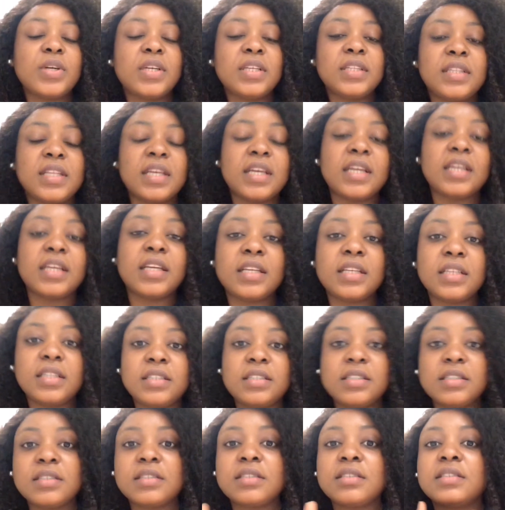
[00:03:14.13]
They
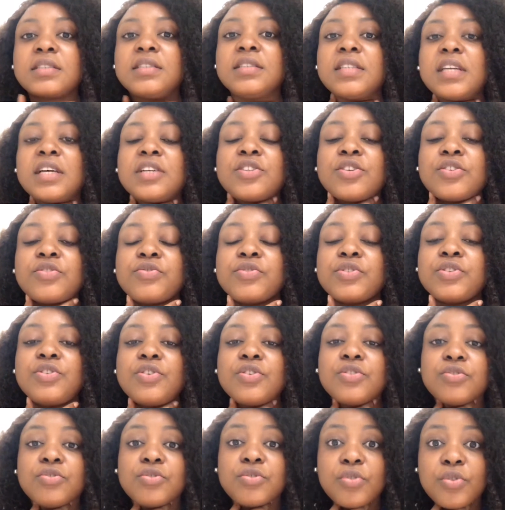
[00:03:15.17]
start off with your
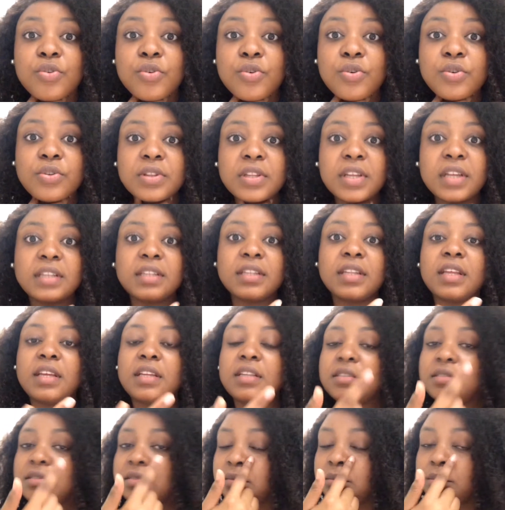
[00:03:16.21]
throat and
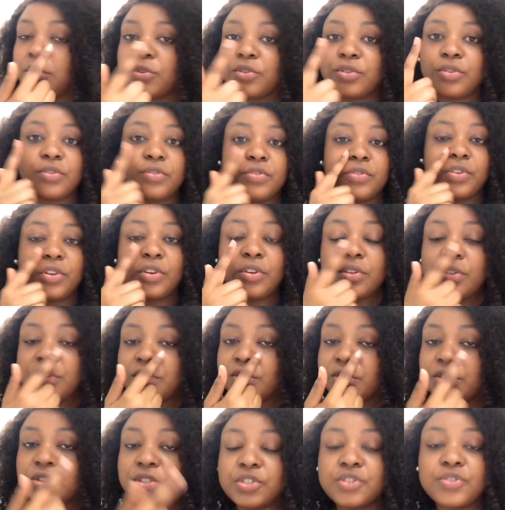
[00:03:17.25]
then both of your
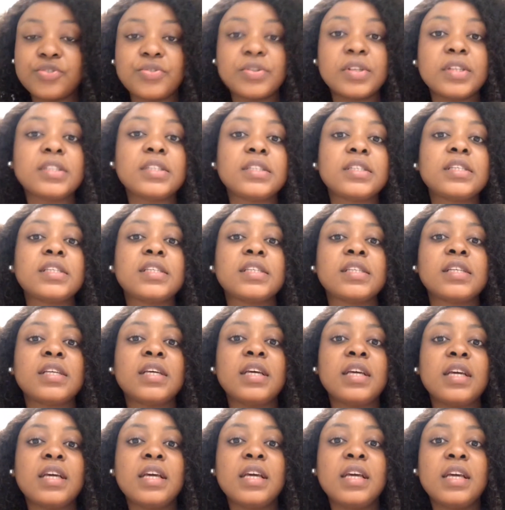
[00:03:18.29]
nostrils.
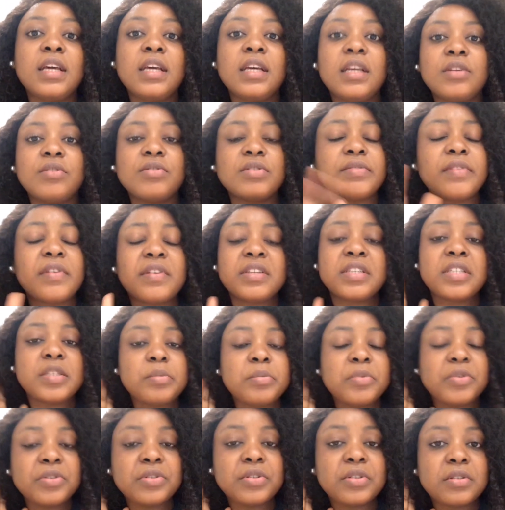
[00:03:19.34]
It was very
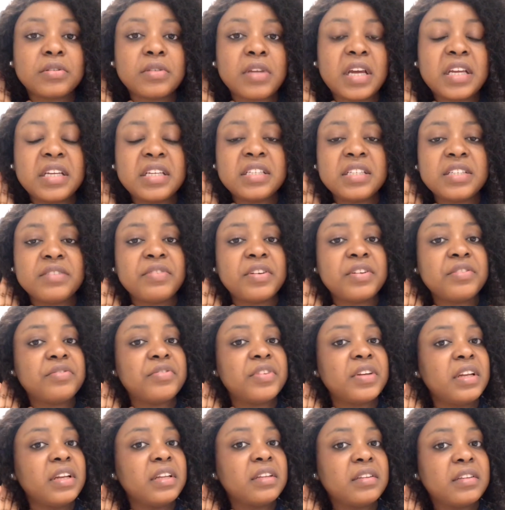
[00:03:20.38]
smooth. I didn't even
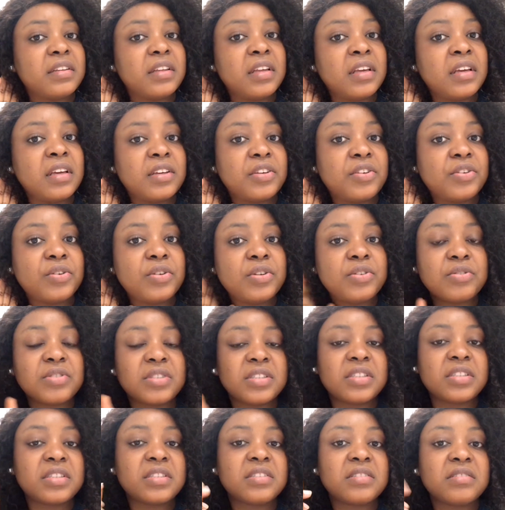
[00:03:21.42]
feel a thing, you know, it was
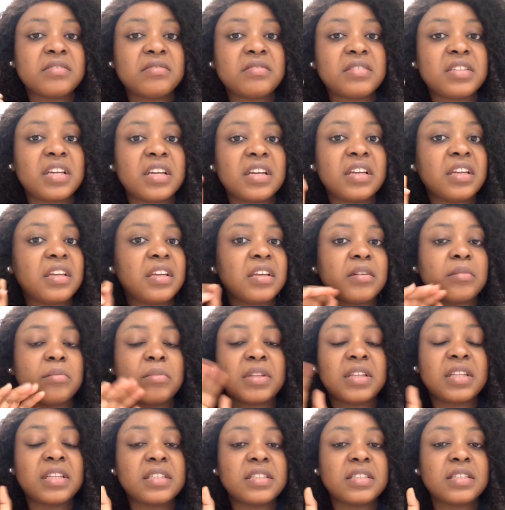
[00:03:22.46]
just tingling,
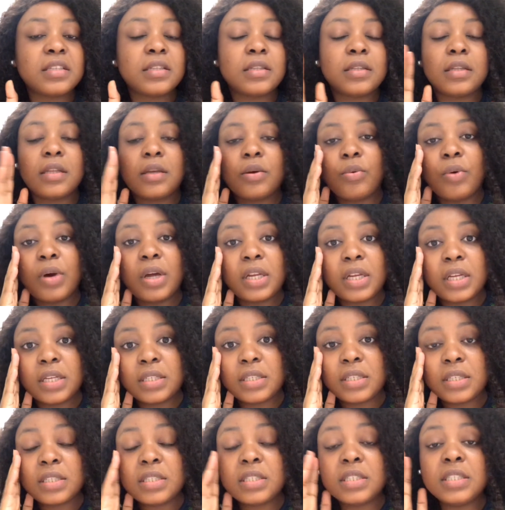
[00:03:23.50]
but that's it. The one I
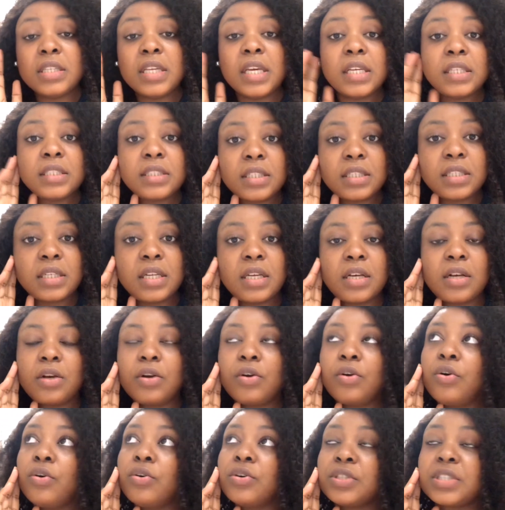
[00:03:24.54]
did yesterday,
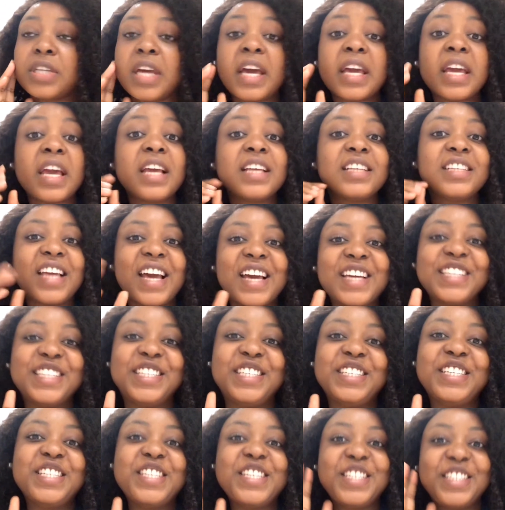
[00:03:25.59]
gosh, I
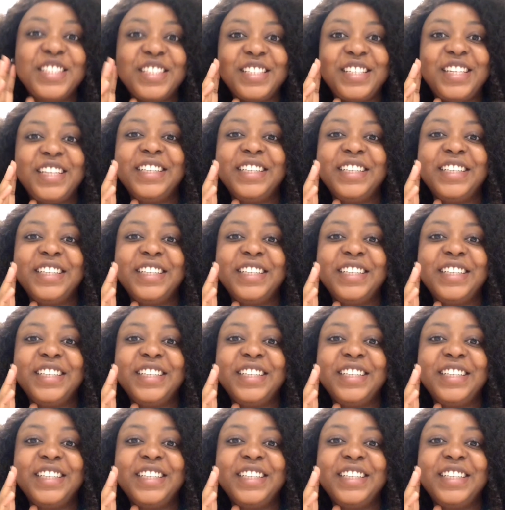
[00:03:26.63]
sneezed.